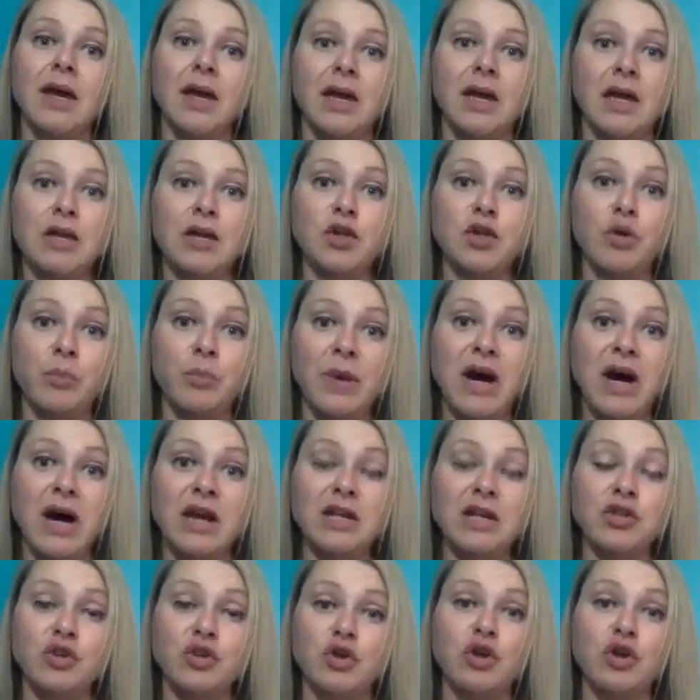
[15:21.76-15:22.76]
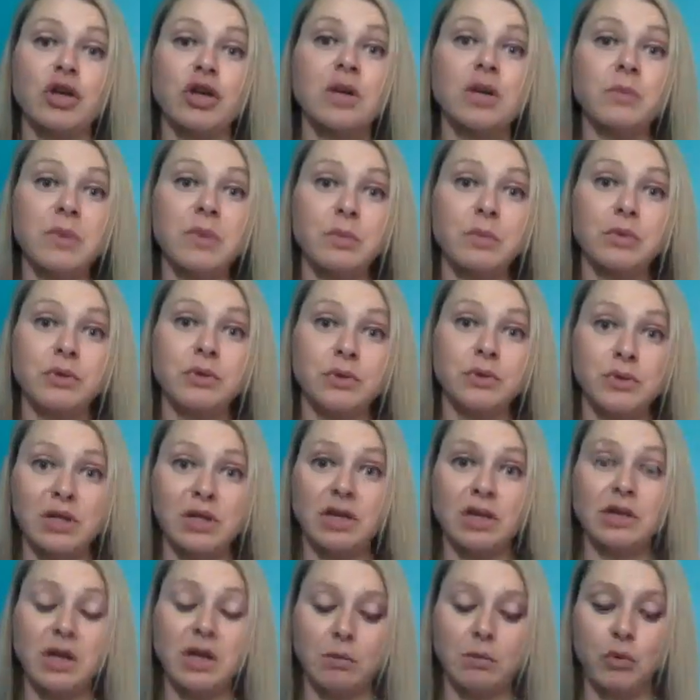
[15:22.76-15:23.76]
in your body. So you're going to be producing
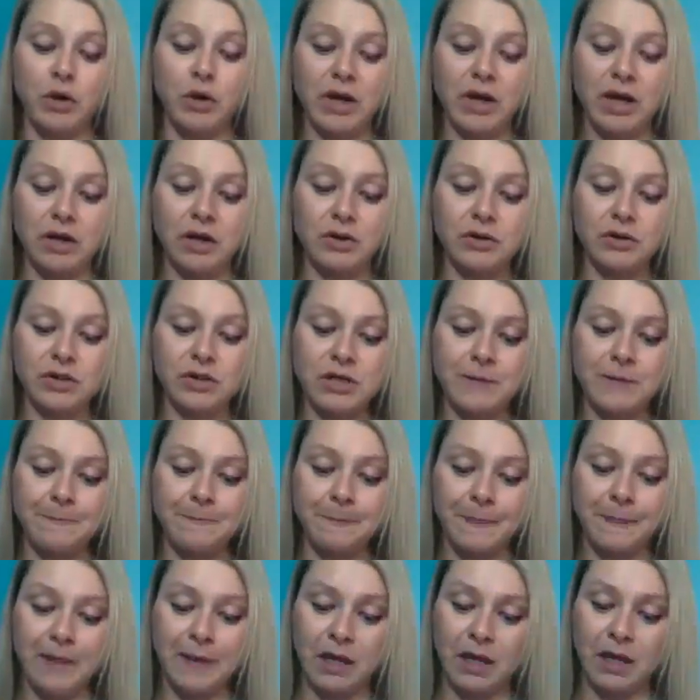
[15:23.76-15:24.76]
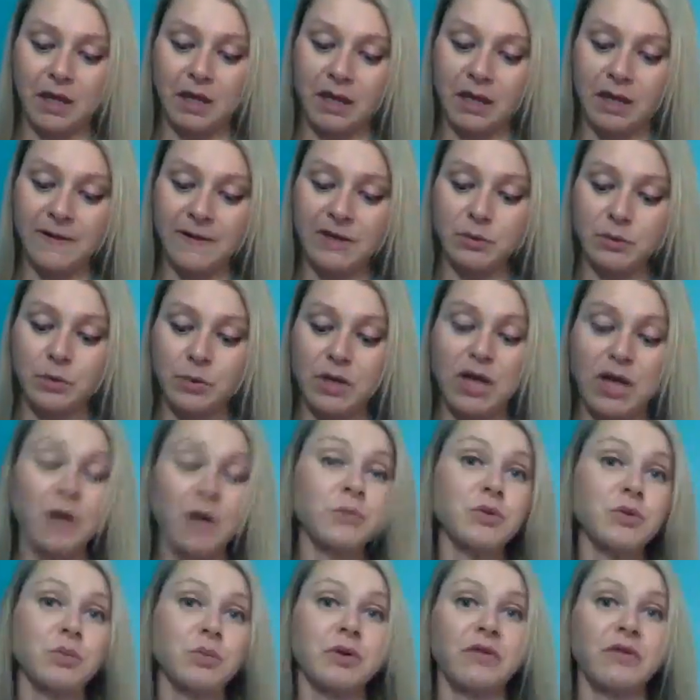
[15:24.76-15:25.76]
a lot more energy, and this will
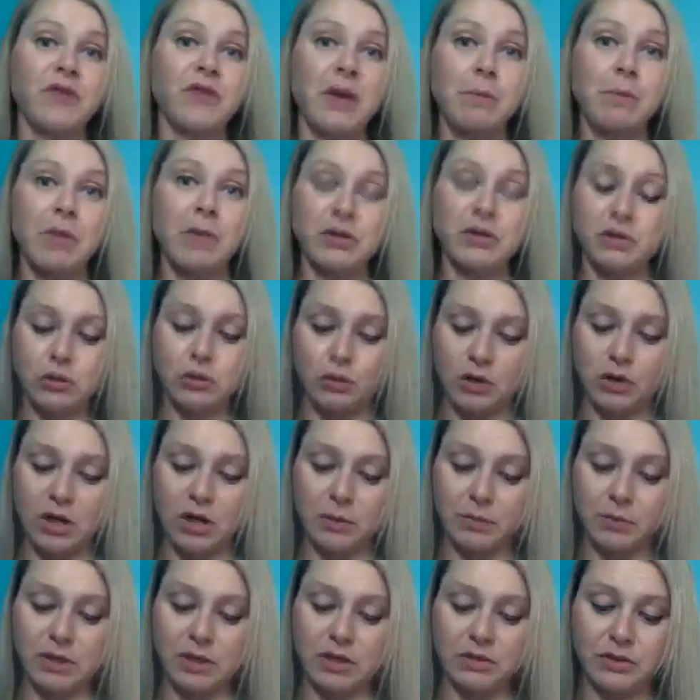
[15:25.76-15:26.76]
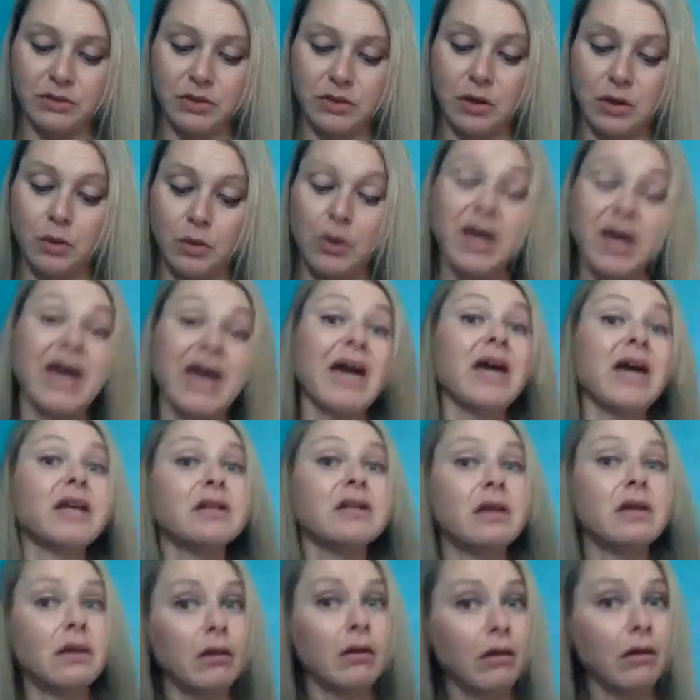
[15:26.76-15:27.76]
help to prevent muscle cramping. So,
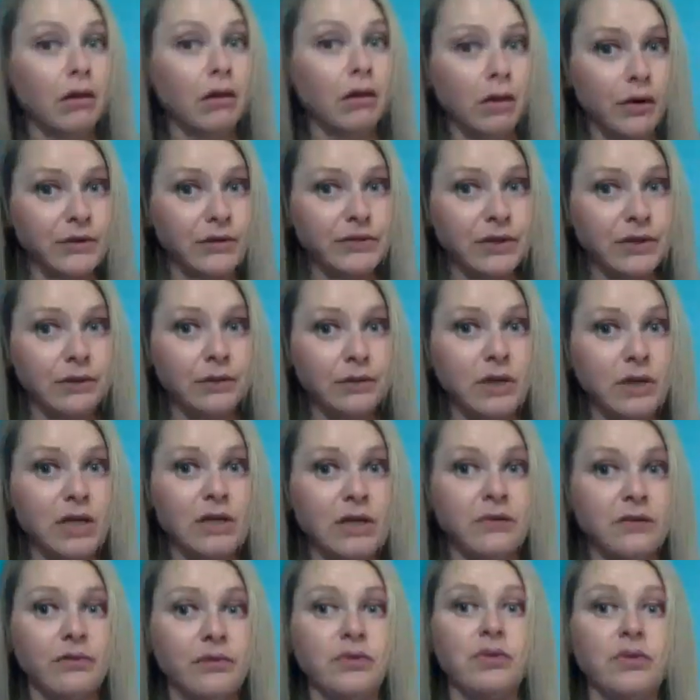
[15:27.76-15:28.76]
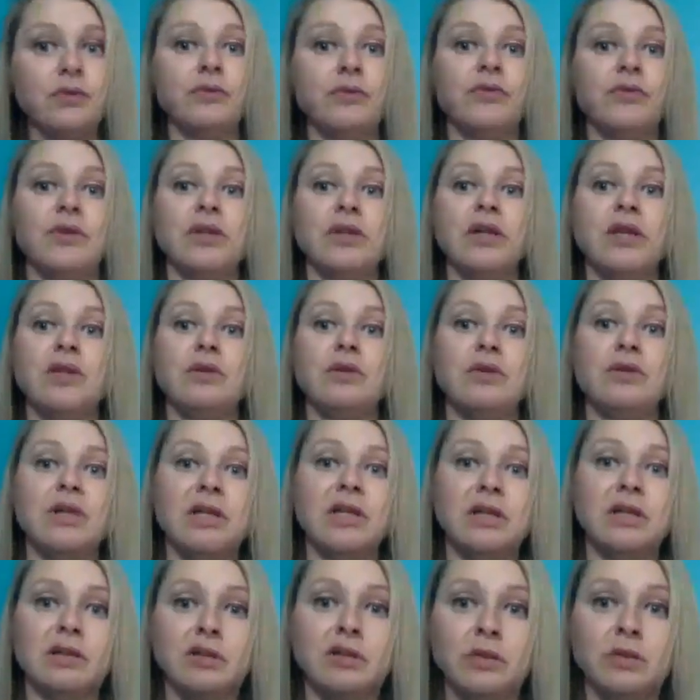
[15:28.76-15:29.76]
and also if you feel like you need
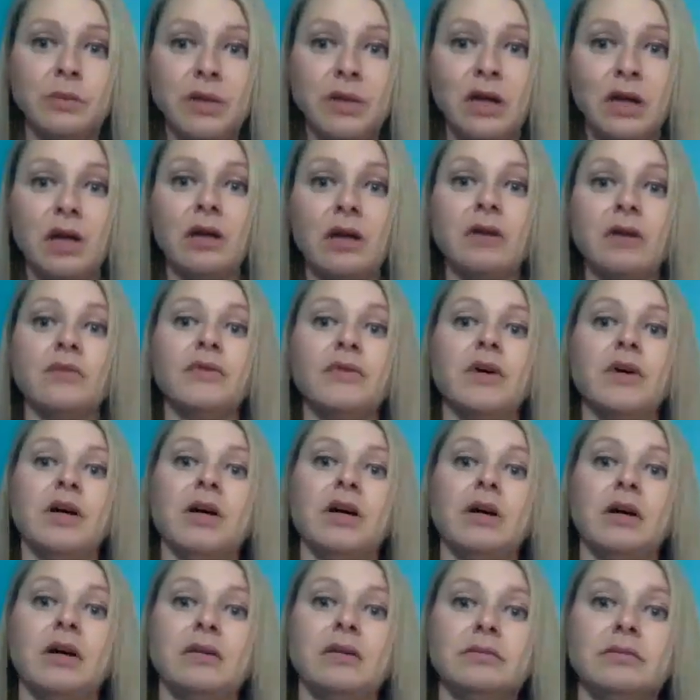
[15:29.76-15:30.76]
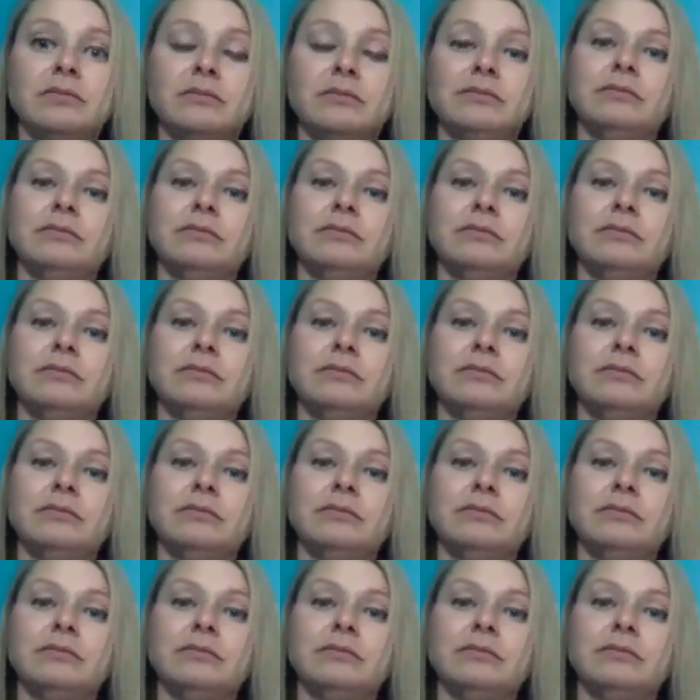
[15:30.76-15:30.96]
a little bit of, I